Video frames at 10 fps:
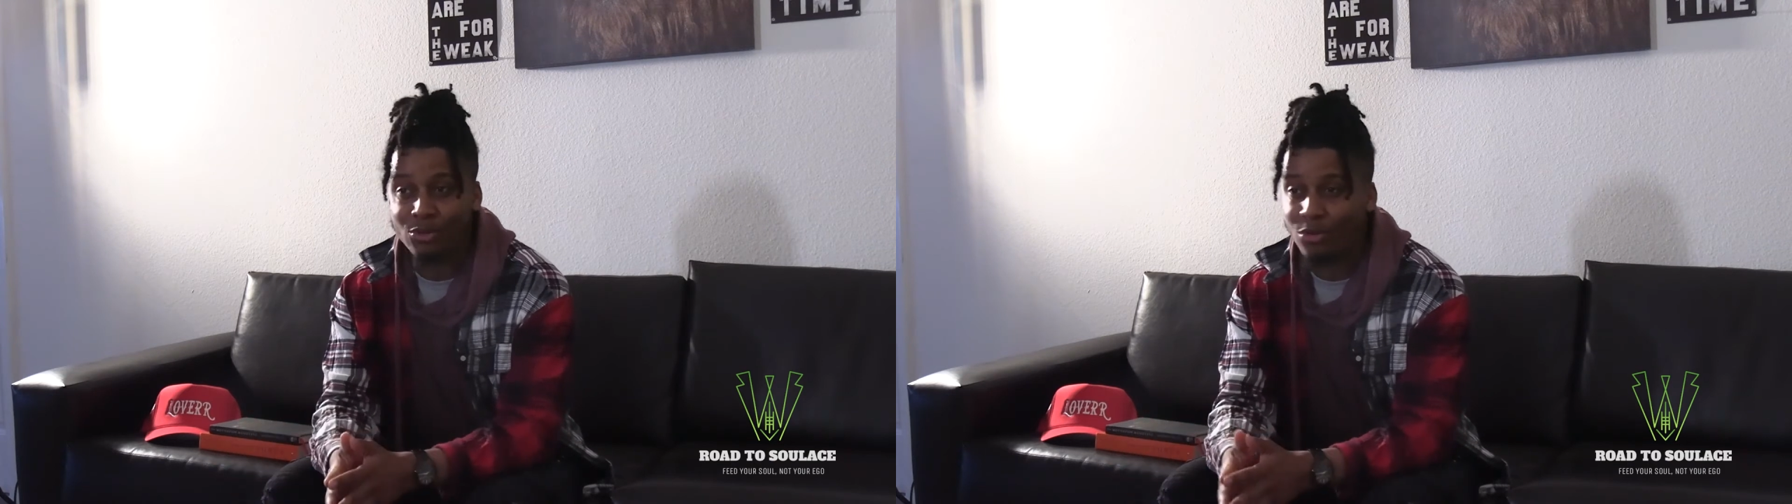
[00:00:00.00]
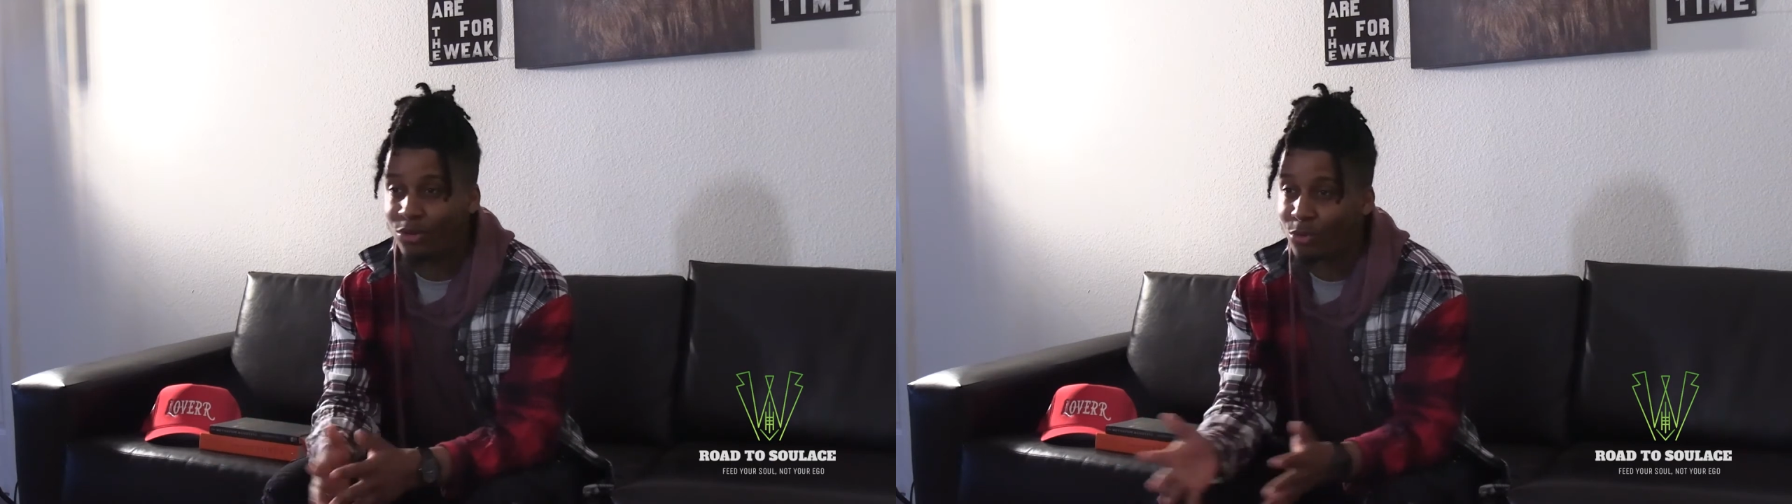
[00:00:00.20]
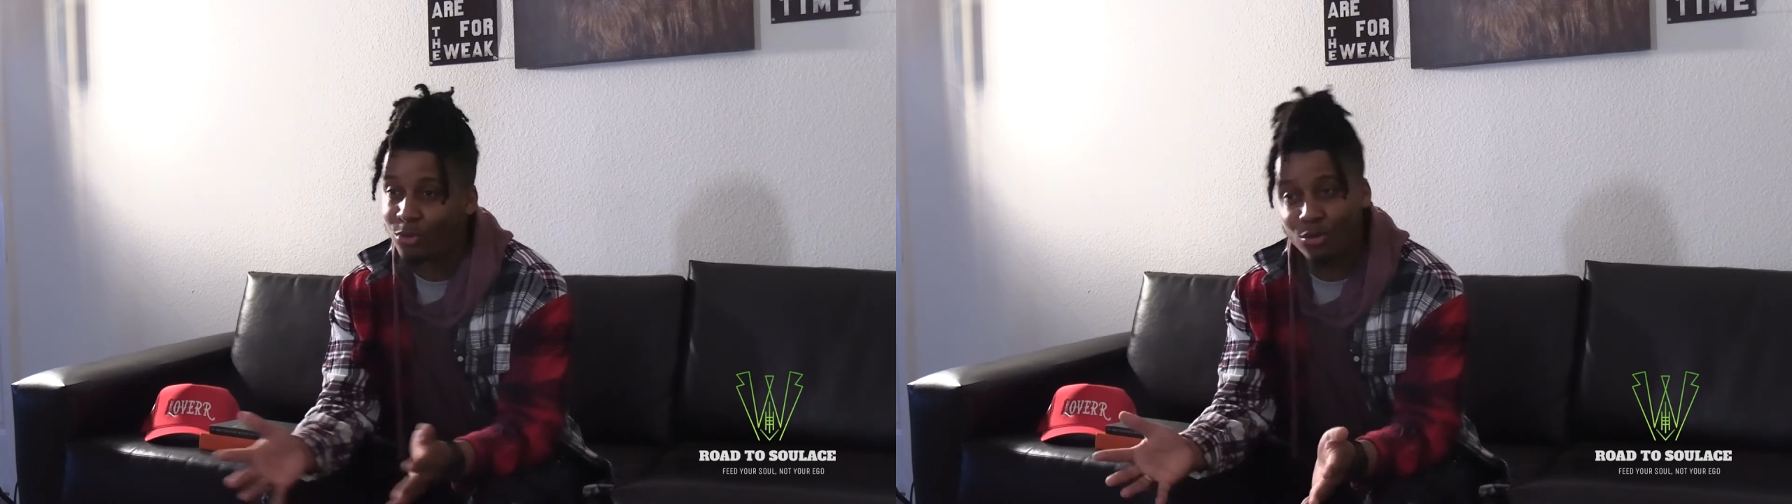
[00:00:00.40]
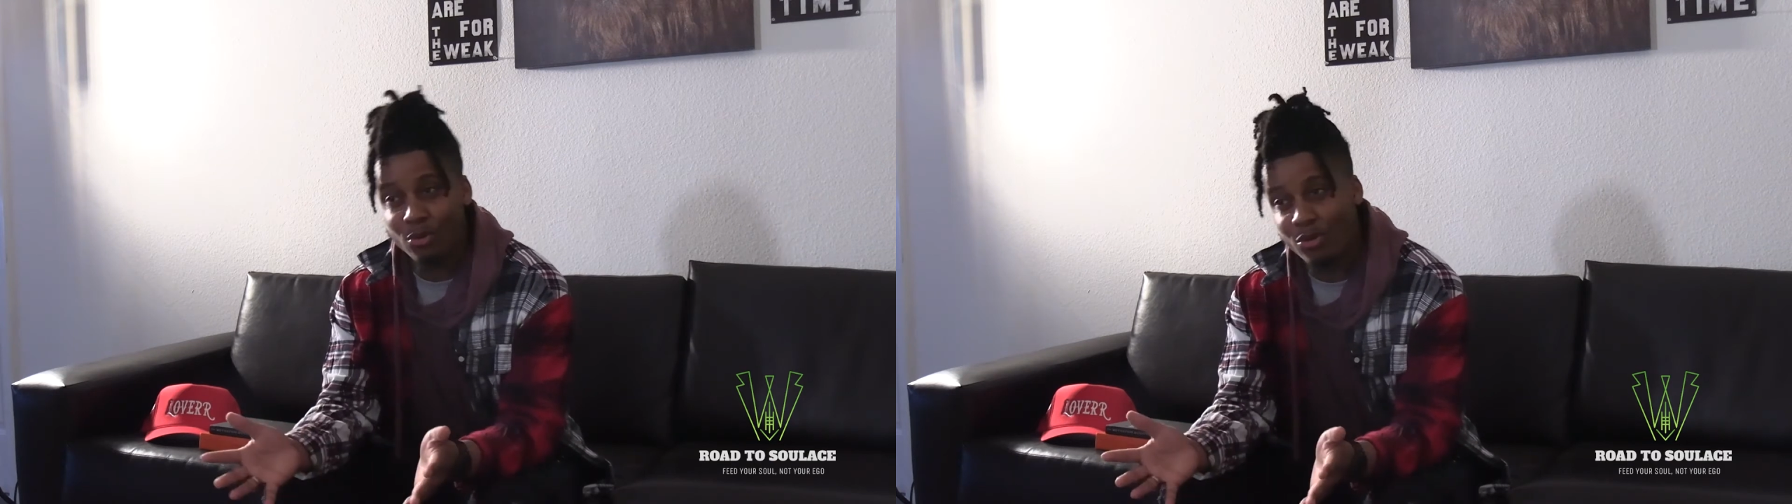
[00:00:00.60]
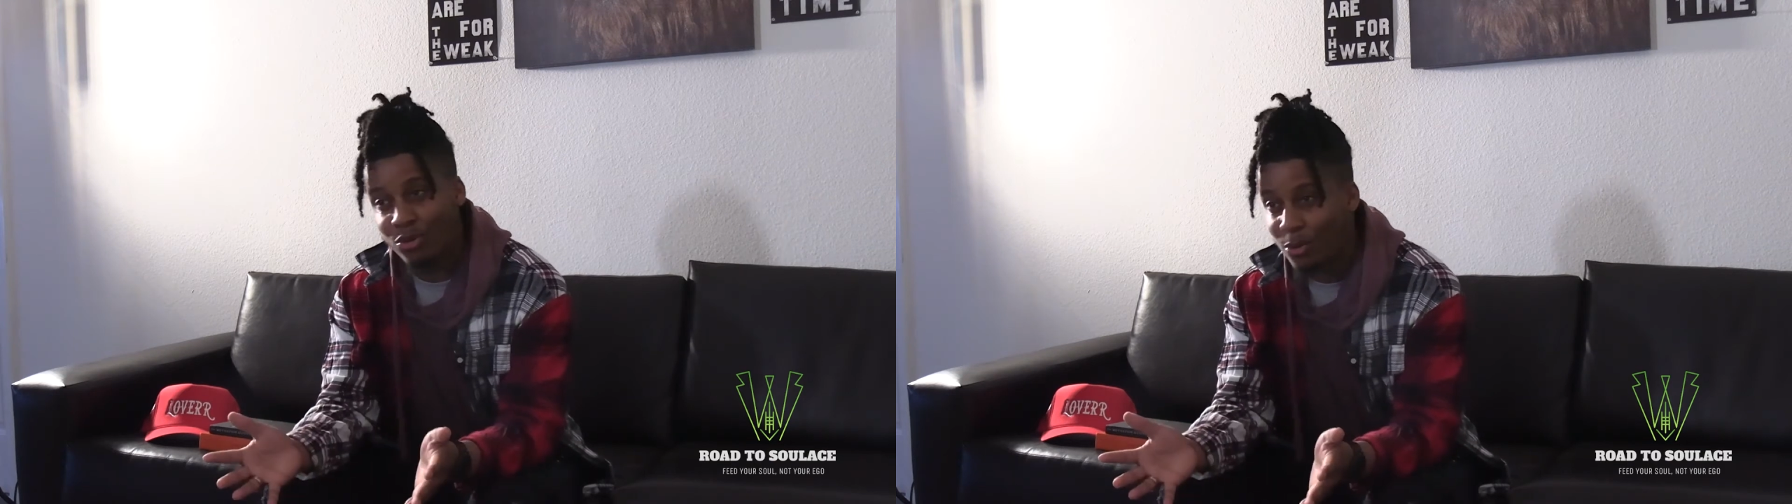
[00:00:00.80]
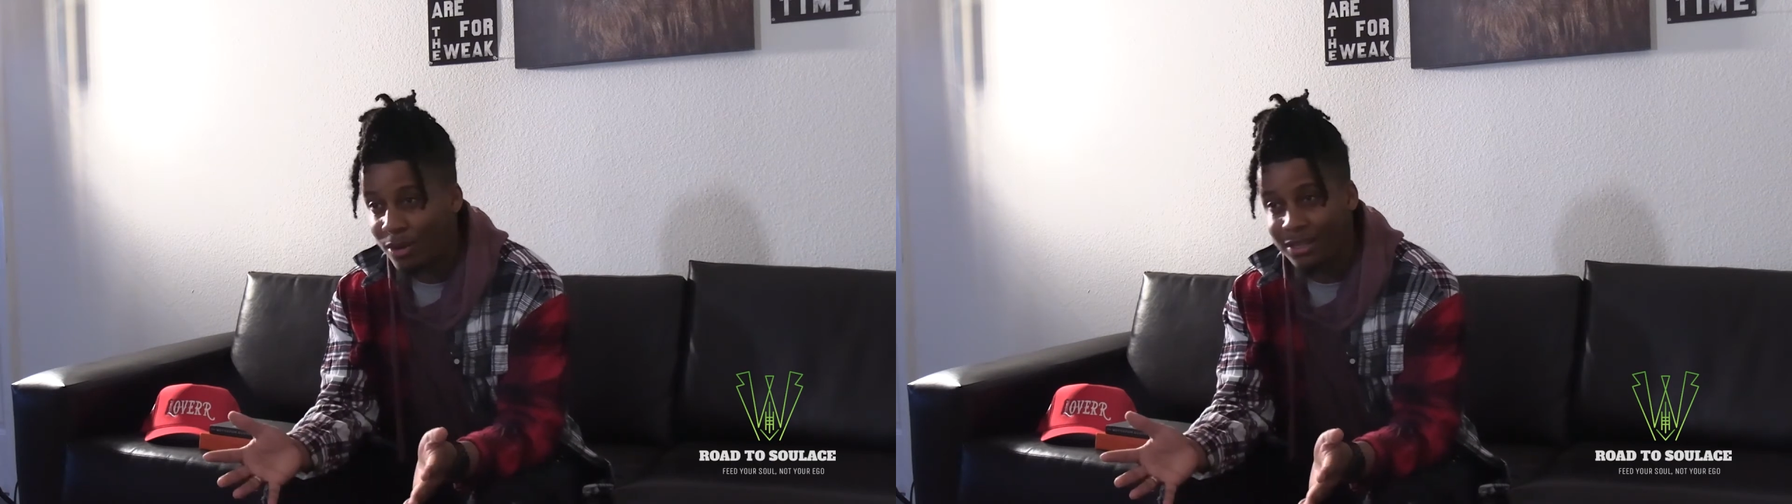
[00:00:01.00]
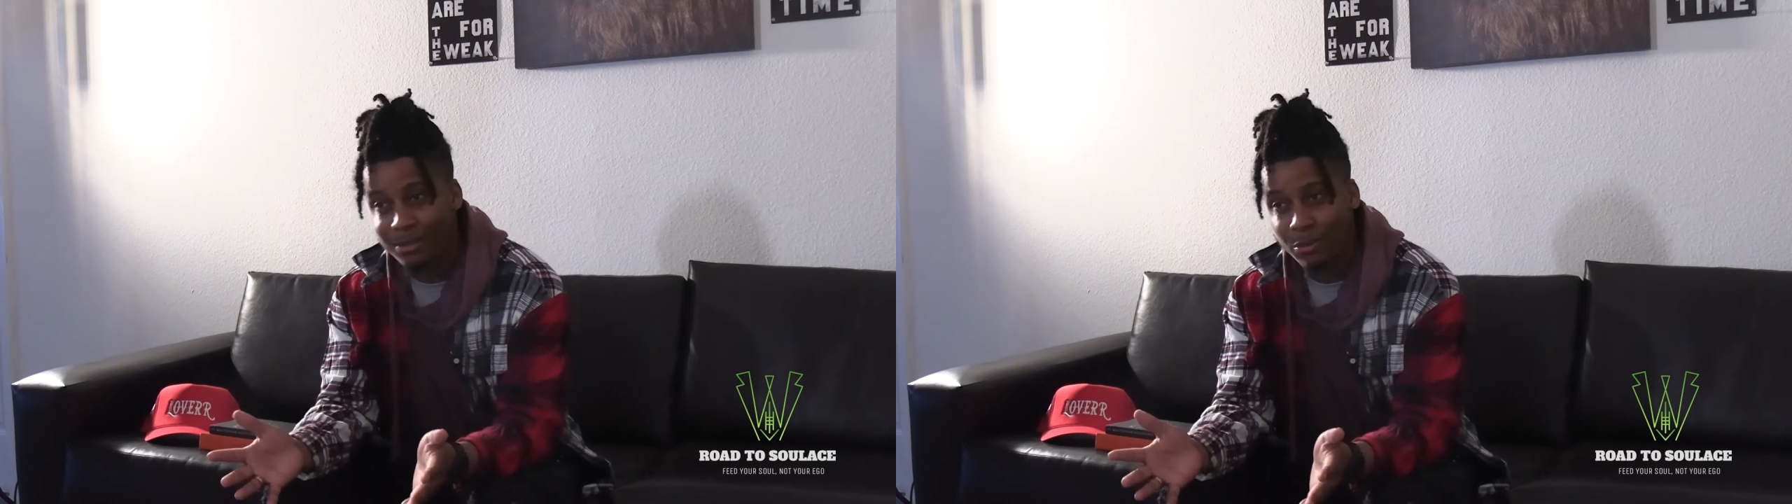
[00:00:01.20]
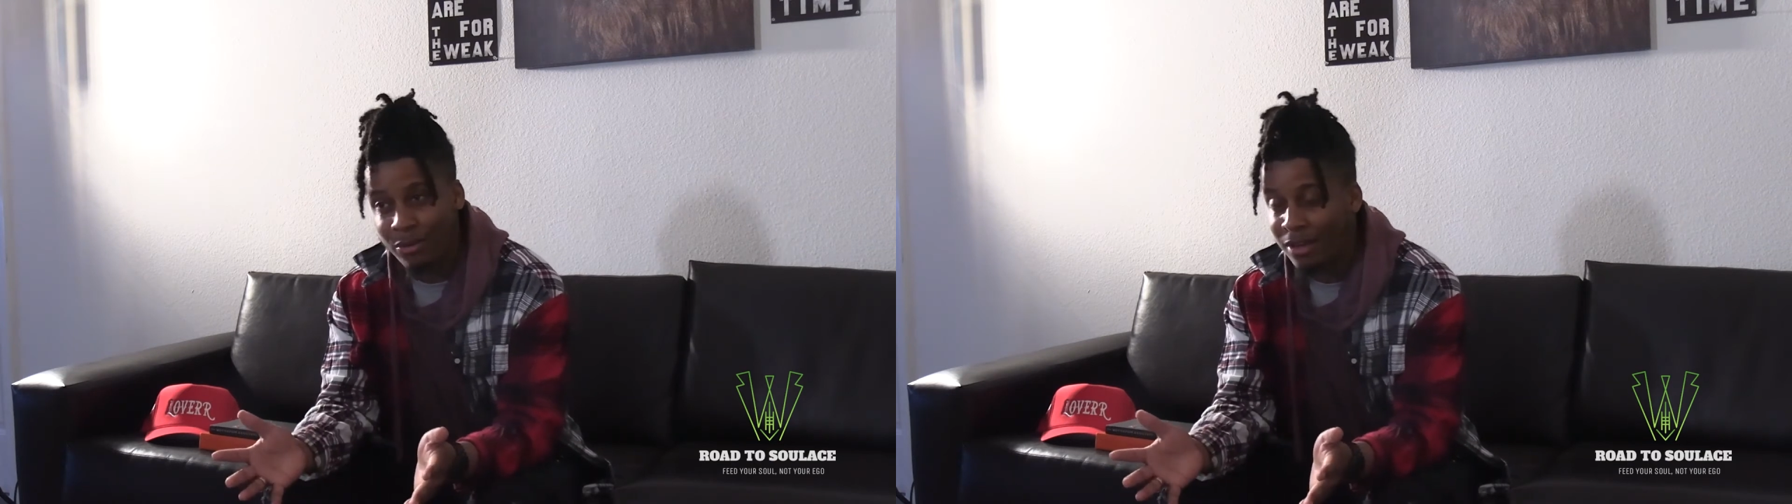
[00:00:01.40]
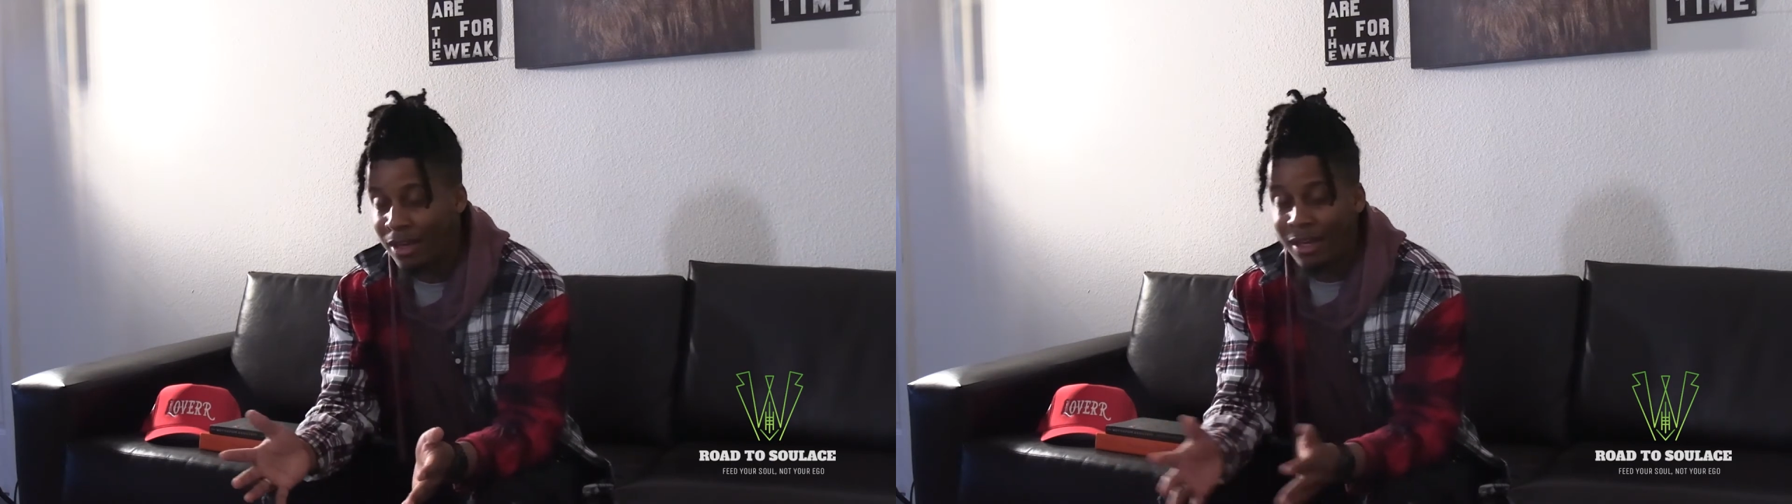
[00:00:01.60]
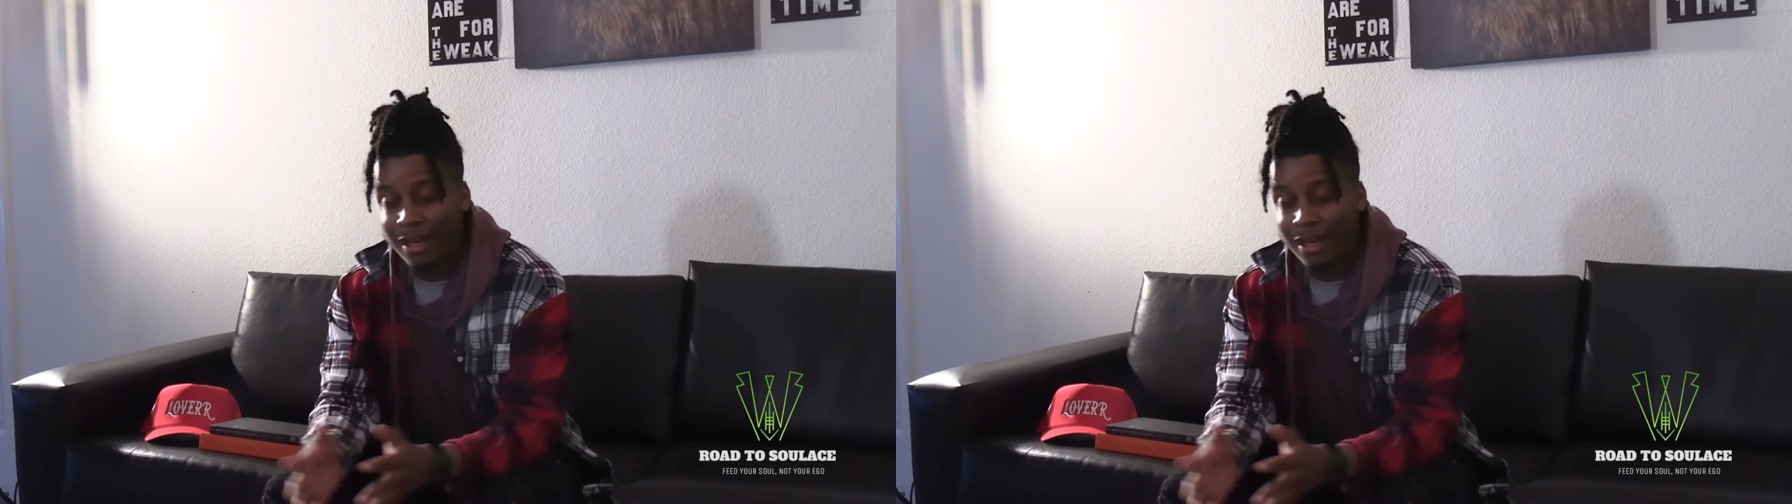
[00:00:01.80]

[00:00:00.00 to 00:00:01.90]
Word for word: You gonna do what you gonna do at this point.